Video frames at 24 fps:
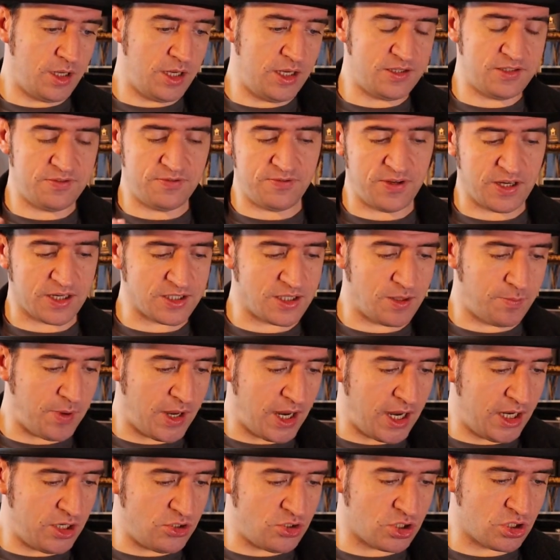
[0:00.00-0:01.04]
He's fixed the
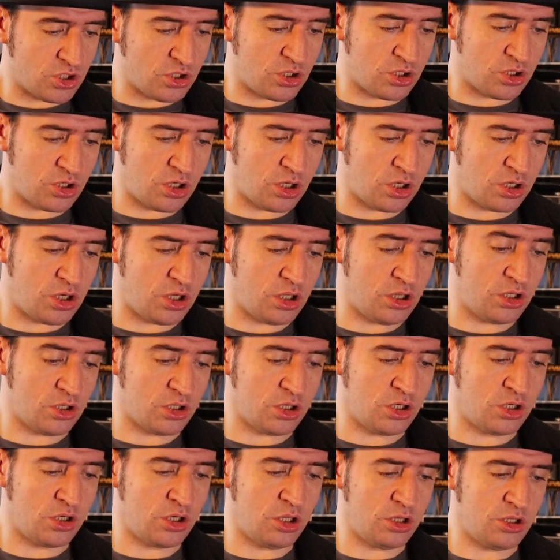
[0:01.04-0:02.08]
page
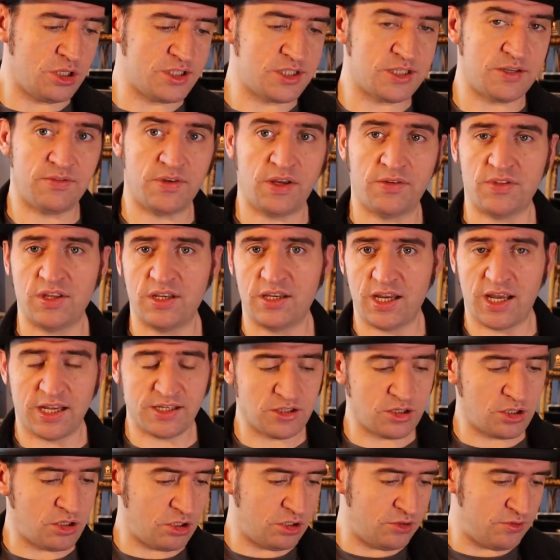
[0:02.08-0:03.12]
colors if the
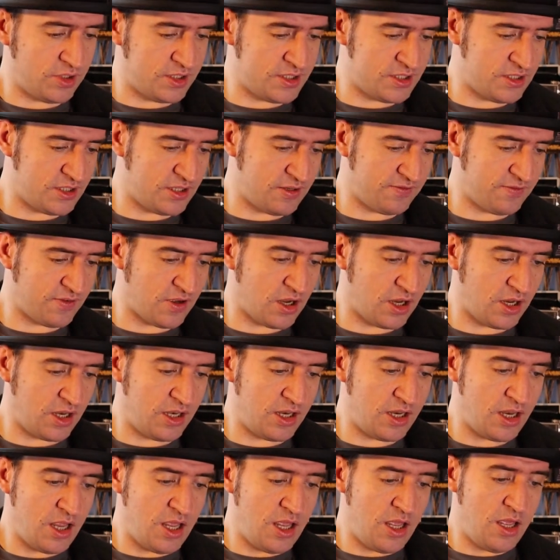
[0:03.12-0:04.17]
desk color isn't
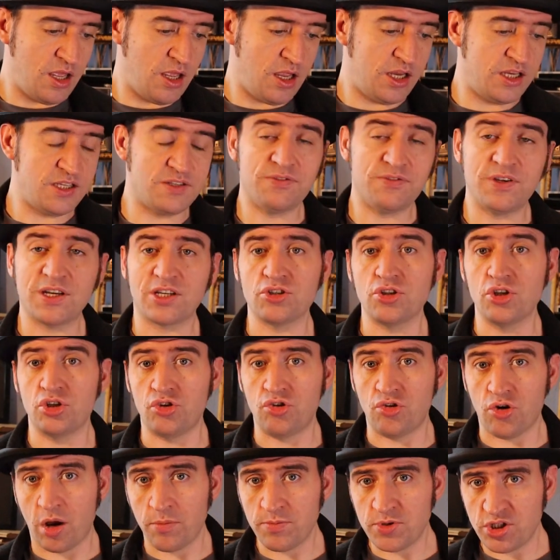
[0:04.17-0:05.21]
defined. He's fixed the
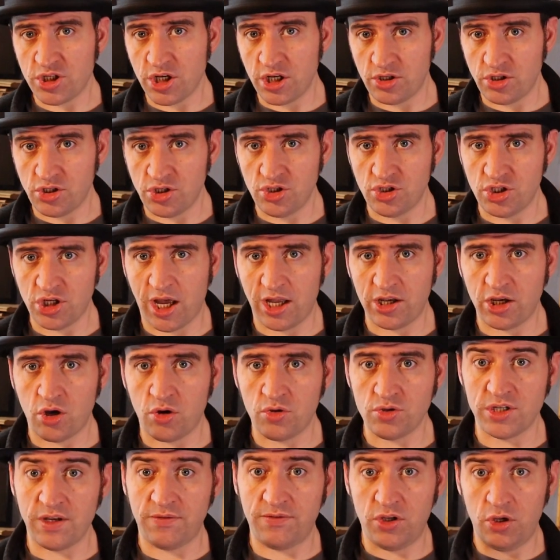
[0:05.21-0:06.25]
drop
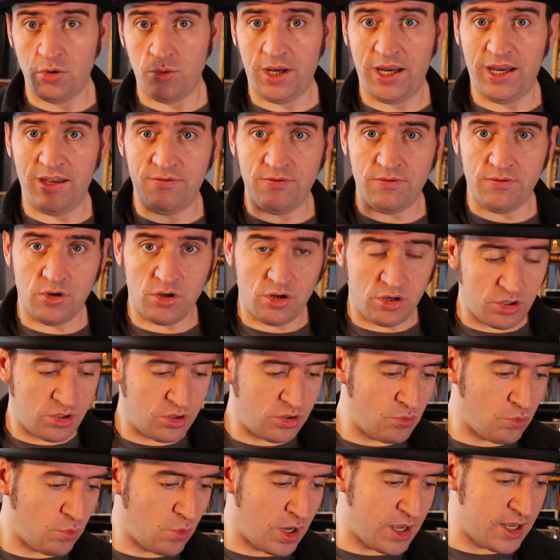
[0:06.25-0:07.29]
shadows if you
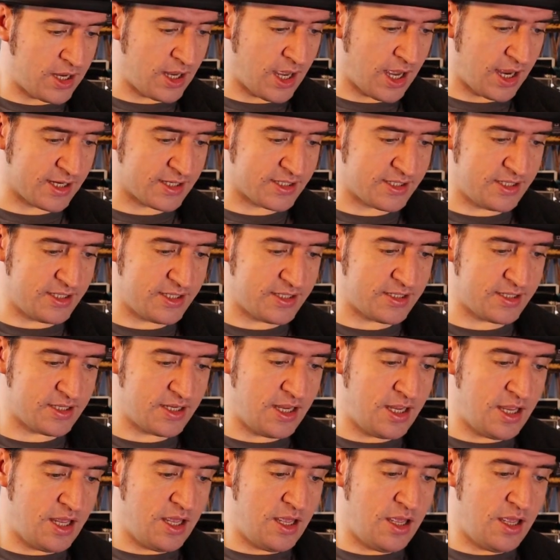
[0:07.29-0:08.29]
invert the Y axis.